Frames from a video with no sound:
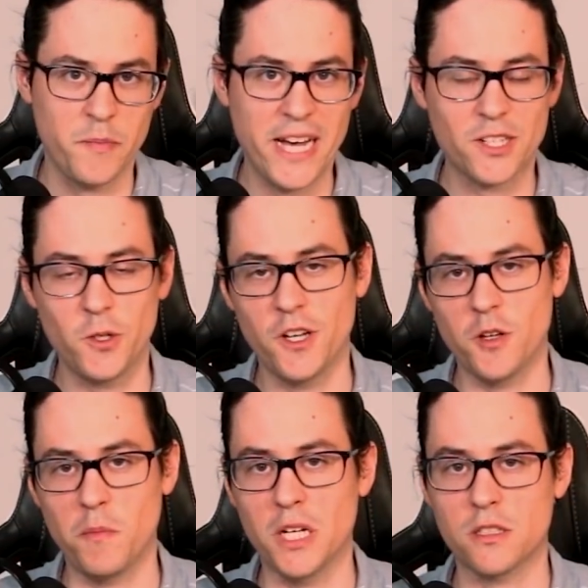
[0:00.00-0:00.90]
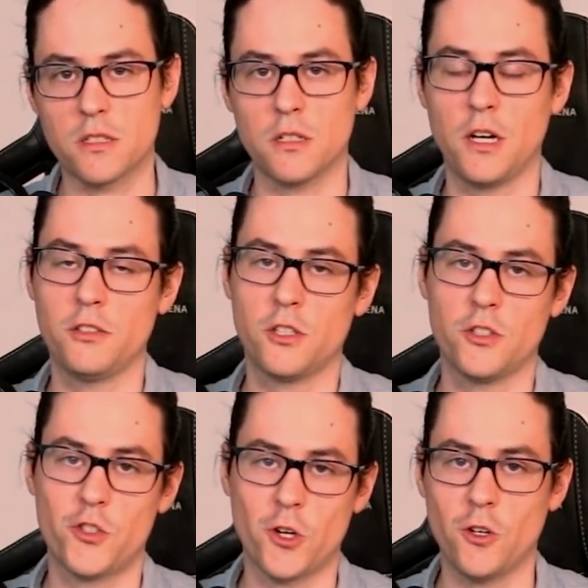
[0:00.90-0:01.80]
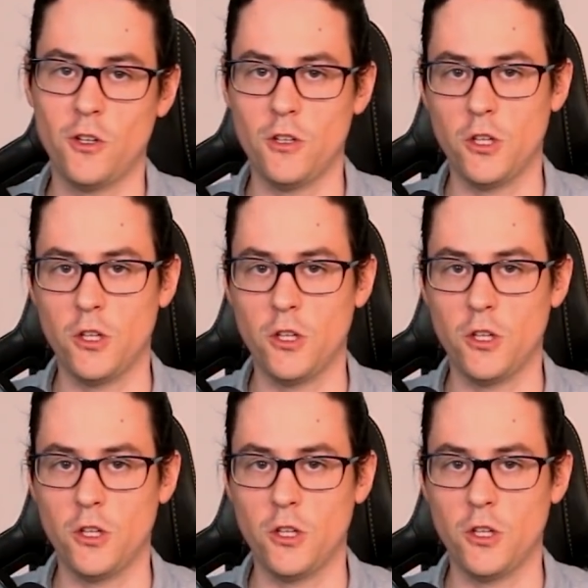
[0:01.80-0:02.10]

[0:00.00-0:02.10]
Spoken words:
back to another Monster Hunter Journal,